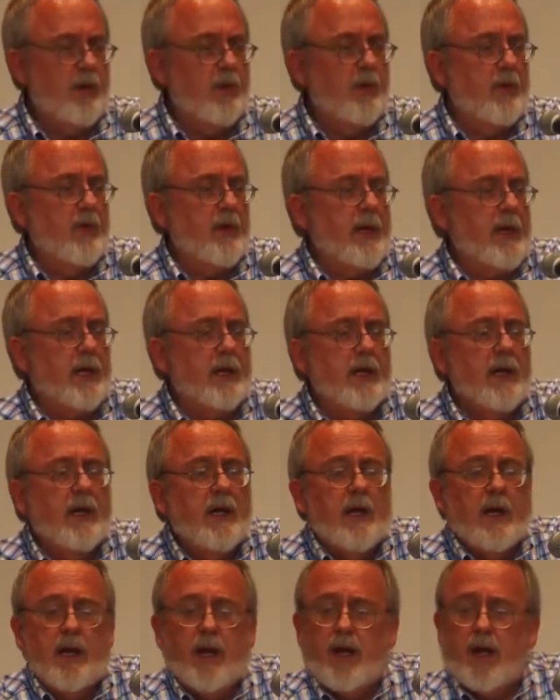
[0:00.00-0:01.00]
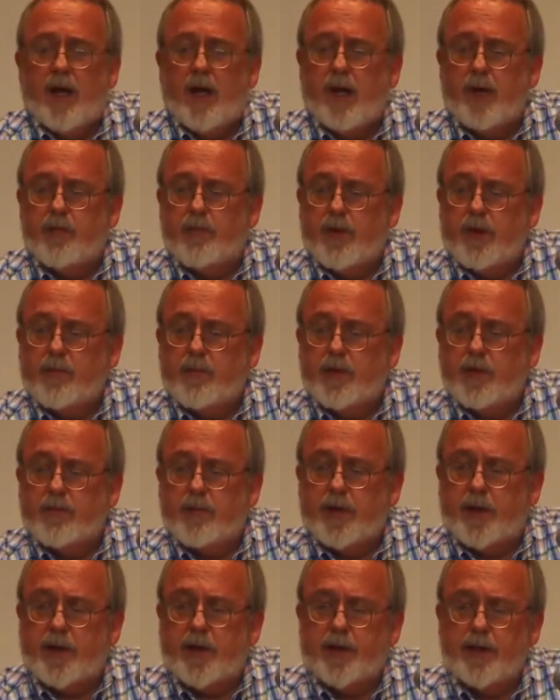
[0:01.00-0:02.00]
when a public
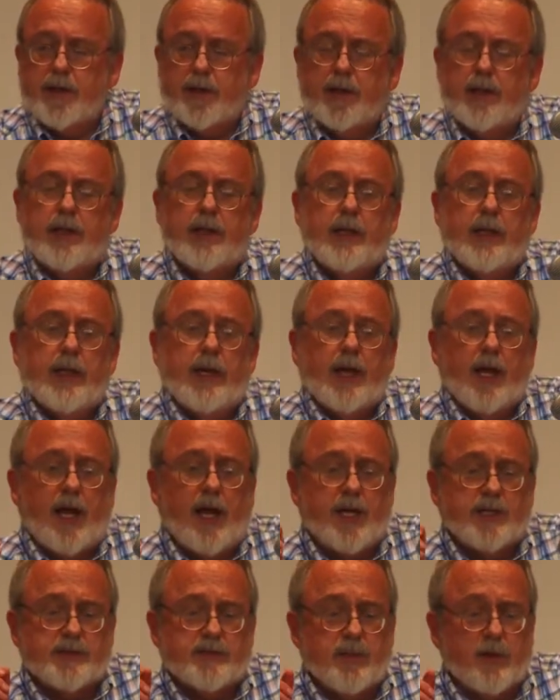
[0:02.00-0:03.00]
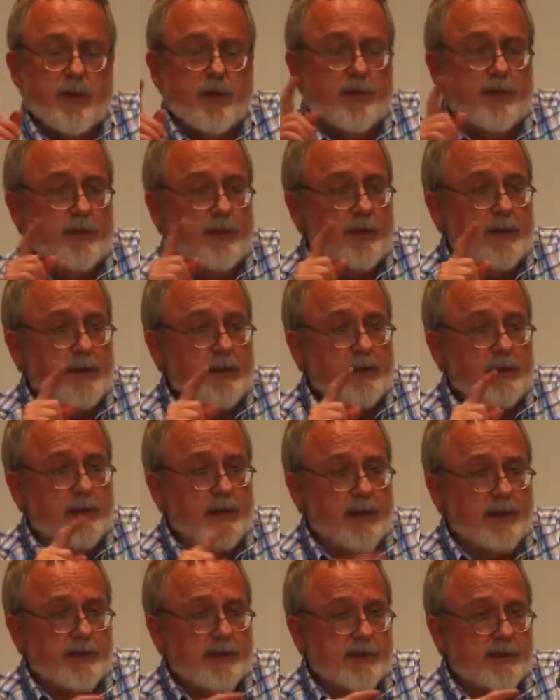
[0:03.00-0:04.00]
body has both
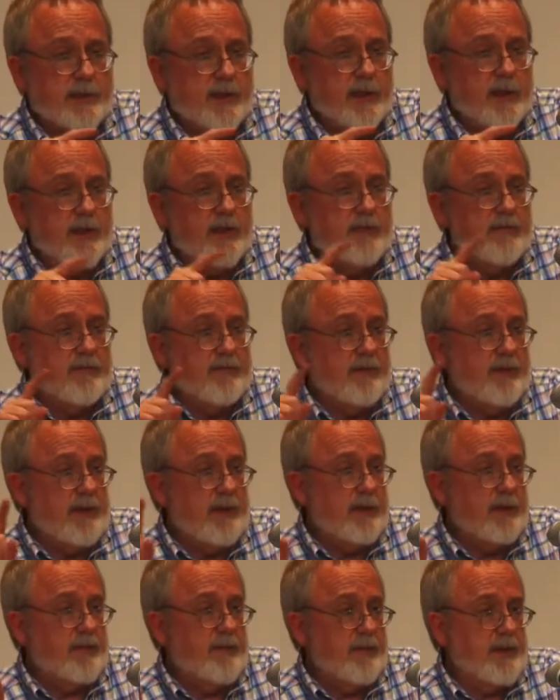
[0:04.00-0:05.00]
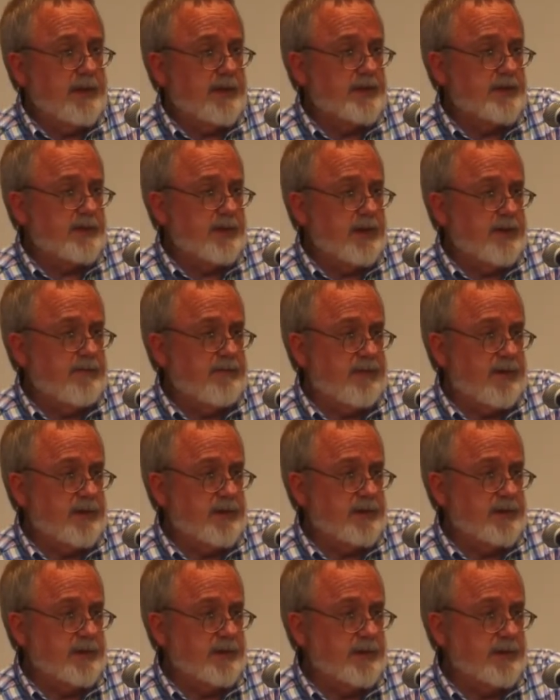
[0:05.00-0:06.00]
legislative and administrative
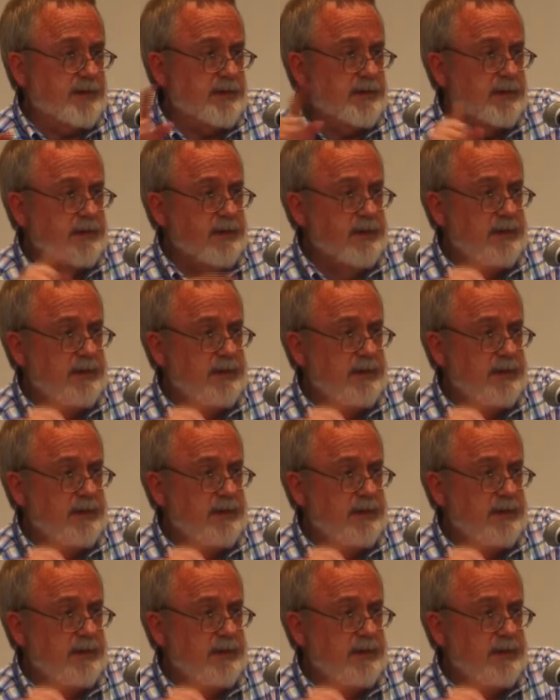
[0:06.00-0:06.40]
functions.